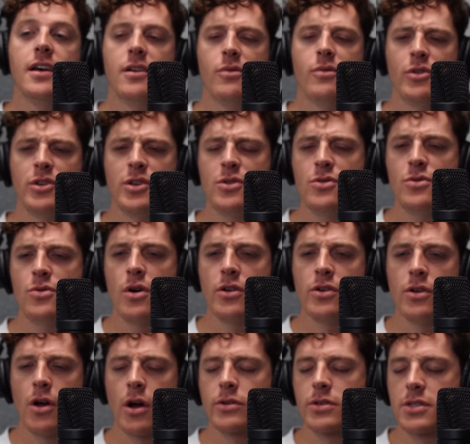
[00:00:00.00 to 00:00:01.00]
when you
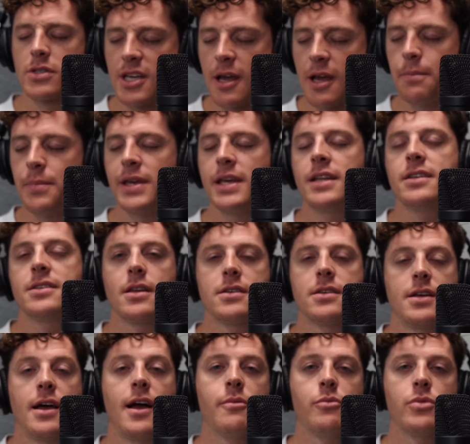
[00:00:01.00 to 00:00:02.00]
are stepping into
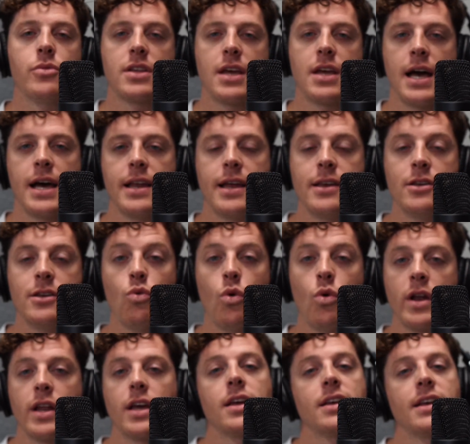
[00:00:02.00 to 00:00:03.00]
time with God and you
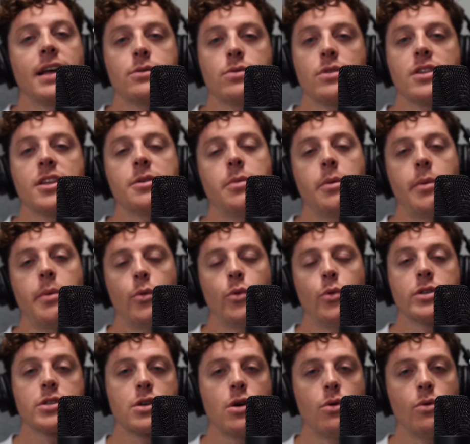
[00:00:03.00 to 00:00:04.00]
want to connect with Him about
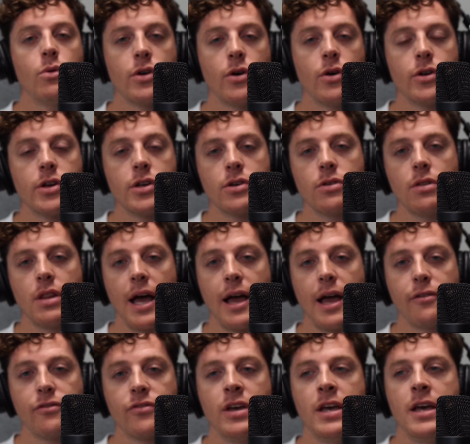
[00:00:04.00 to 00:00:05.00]
what's going on in your
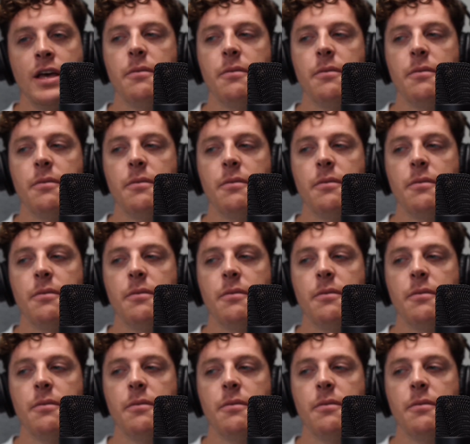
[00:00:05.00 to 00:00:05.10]
life,